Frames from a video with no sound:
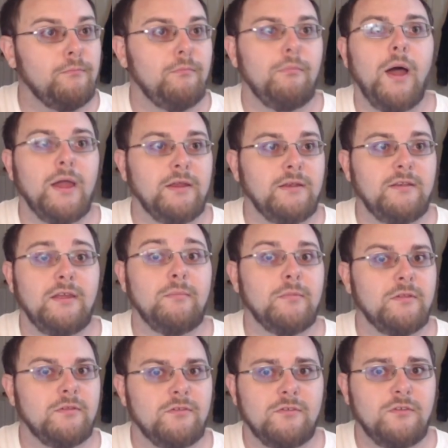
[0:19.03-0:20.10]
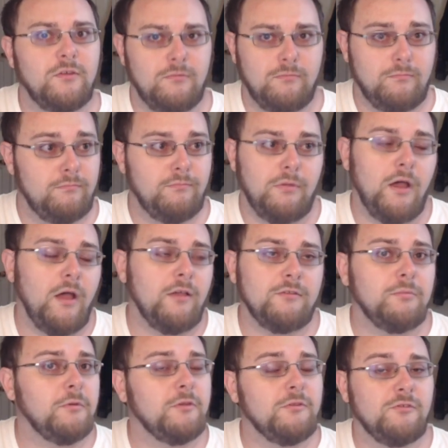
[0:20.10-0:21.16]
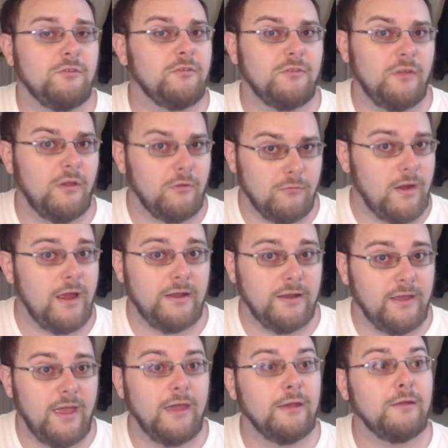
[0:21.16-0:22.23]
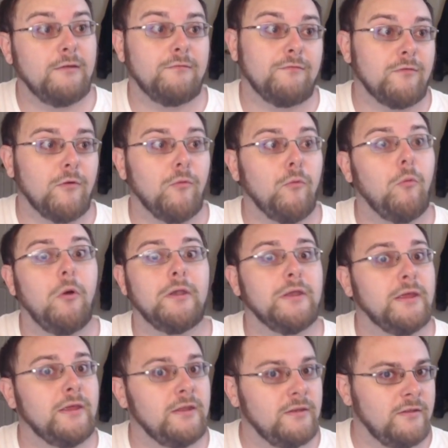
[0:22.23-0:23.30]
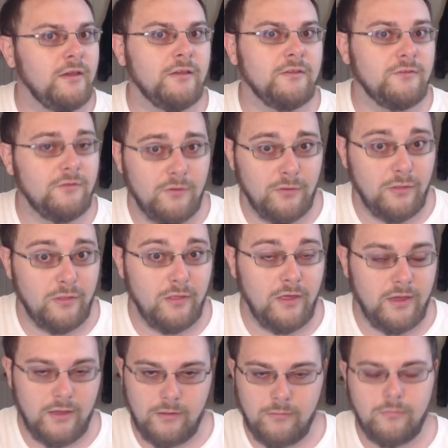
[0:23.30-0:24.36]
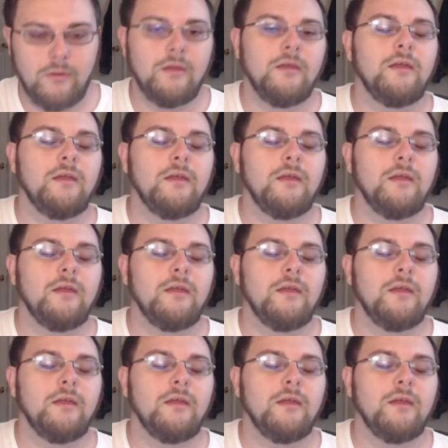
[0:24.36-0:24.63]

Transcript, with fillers: by demons to possibly just eradicate it for what it does to them.